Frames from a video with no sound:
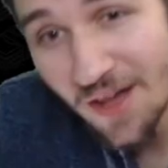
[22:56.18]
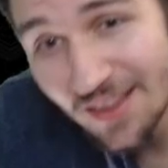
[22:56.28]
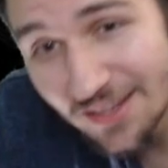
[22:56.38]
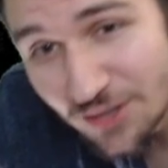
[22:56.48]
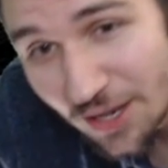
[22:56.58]

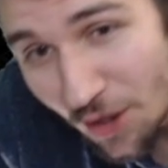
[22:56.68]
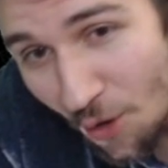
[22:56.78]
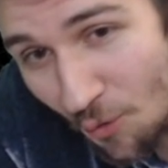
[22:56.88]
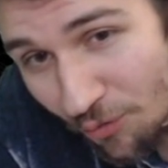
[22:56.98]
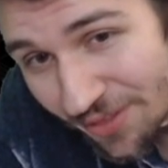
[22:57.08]
let's get
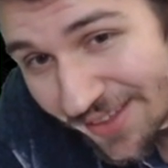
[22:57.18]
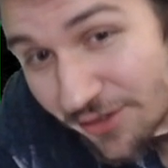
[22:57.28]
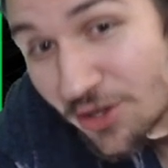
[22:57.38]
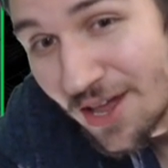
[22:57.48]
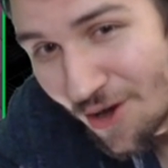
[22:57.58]
low for this.
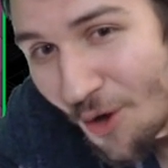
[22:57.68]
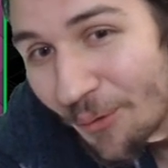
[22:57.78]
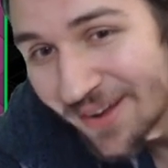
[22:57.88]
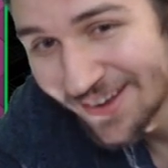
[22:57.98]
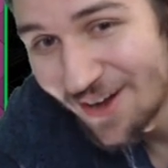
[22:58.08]
Get low,
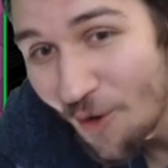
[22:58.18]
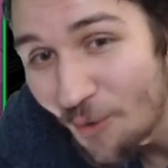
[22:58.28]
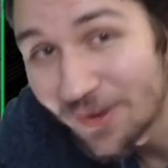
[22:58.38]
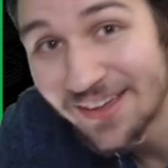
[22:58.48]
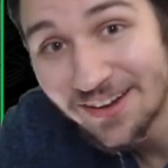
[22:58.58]
get
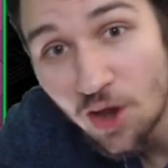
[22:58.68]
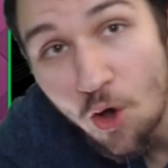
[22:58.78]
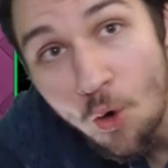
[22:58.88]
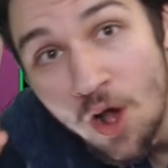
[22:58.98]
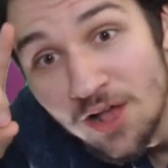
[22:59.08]
low, get
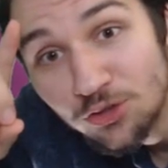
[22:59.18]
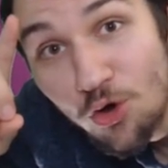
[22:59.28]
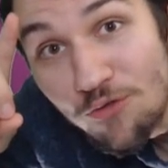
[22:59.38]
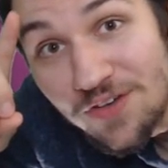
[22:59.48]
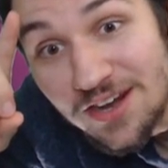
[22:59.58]
low.
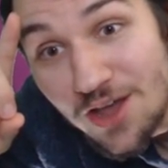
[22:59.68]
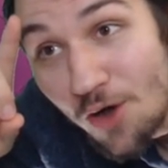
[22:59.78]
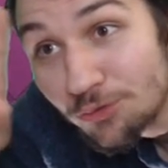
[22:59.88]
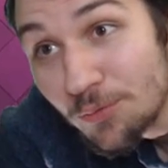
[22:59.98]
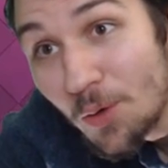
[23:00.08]
2
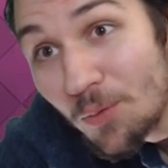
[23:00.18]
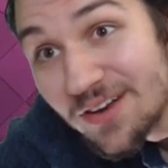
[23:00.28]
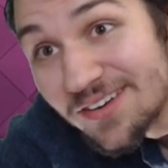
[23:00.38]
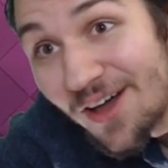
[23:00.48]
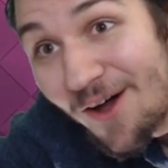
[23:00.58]
videos from the
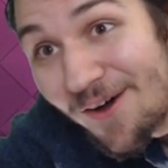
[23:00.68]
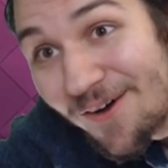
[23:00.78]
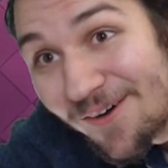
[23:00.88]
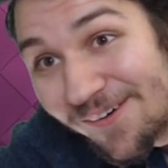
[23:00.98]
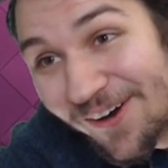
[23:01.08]

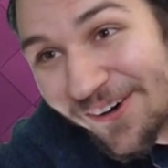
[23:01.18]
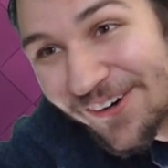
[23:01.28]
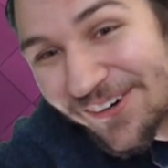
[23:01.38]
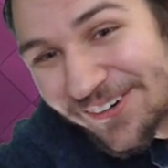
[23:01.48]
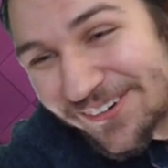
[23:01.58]
window
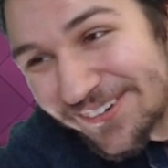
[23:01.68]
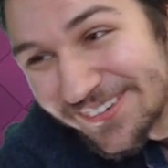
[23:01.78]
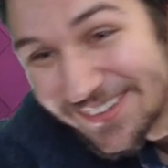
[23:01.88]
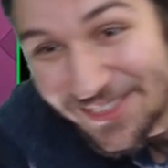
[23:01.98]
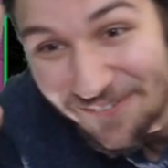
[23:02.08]

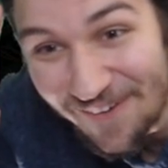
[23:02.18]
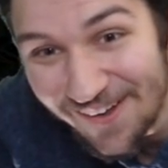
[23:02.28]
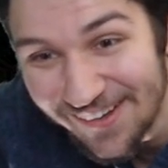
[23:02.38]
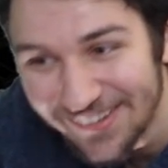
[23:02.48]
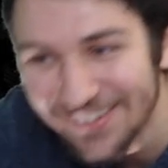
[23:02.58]
to the
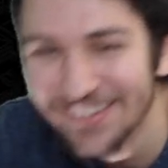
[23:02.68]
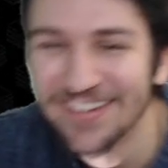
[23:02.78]
wall.